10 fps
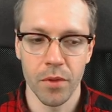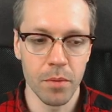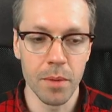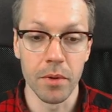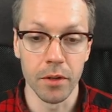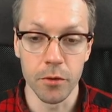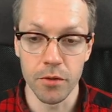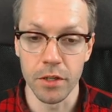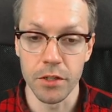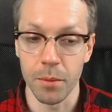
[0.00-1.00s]
People
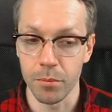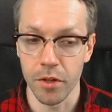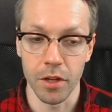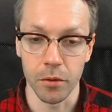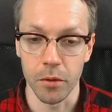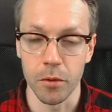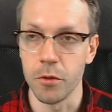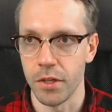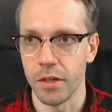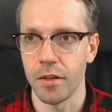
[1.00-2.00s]
usually jump to that
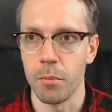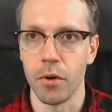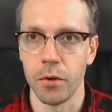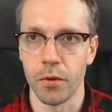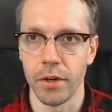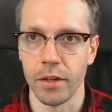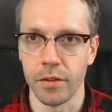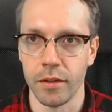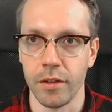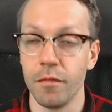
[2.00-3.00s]
conclusion at some point or
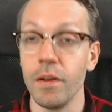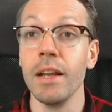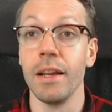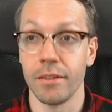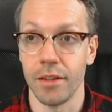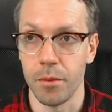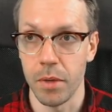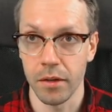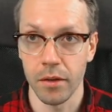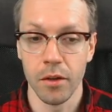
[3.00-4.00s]
another, that feelings are
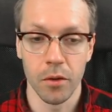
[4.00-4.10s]
bad,